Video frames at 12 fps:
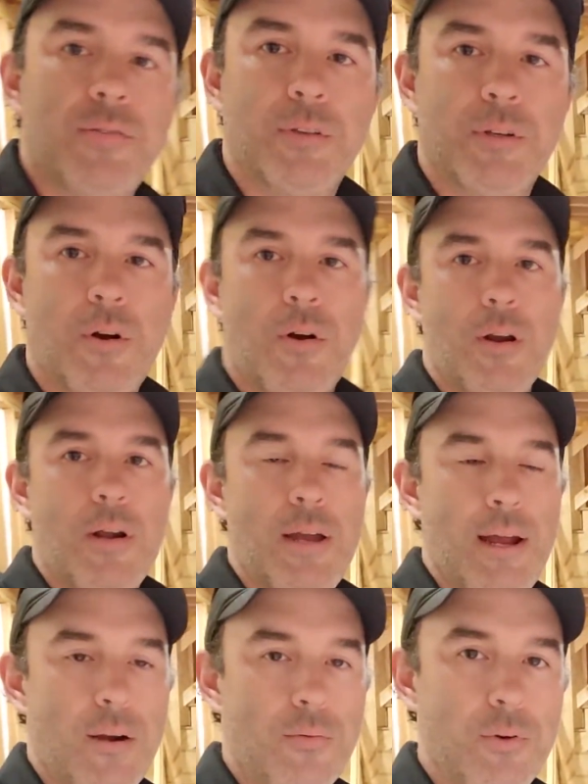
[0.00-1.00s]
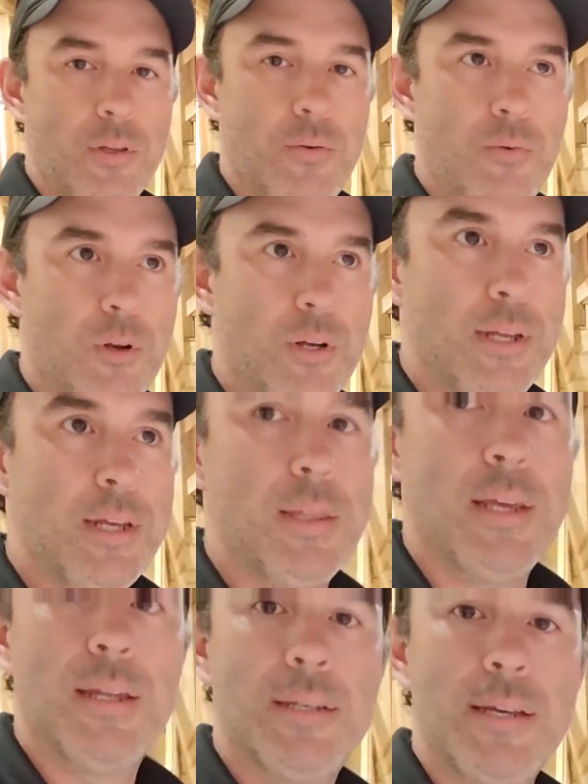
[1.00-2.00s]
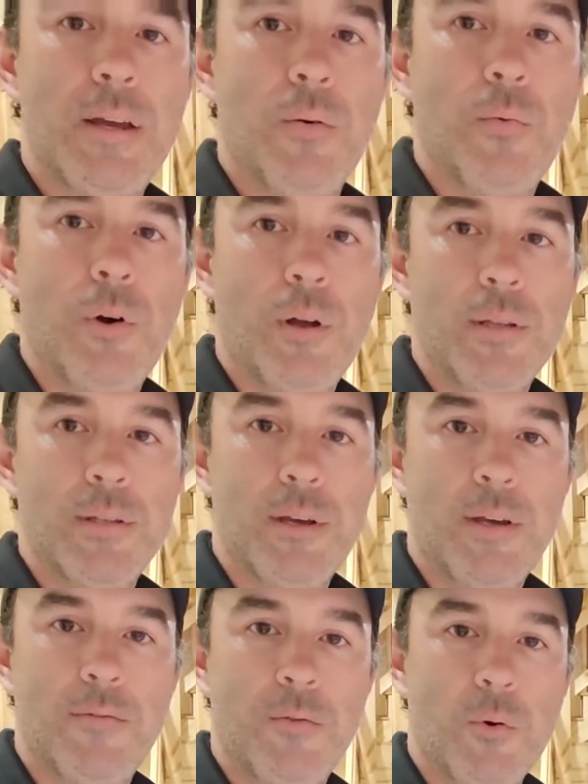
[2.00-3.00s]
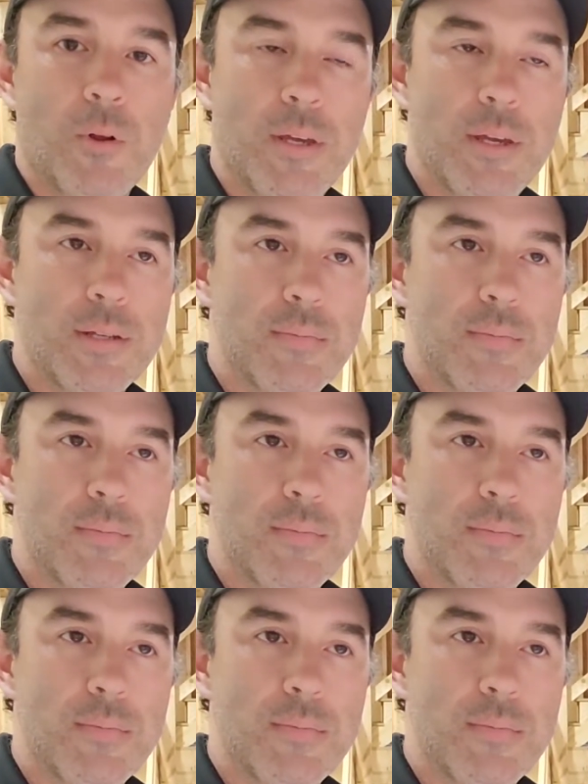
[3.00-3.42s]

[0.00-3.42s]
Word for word: the car. I really wanted to get the NT01s for this,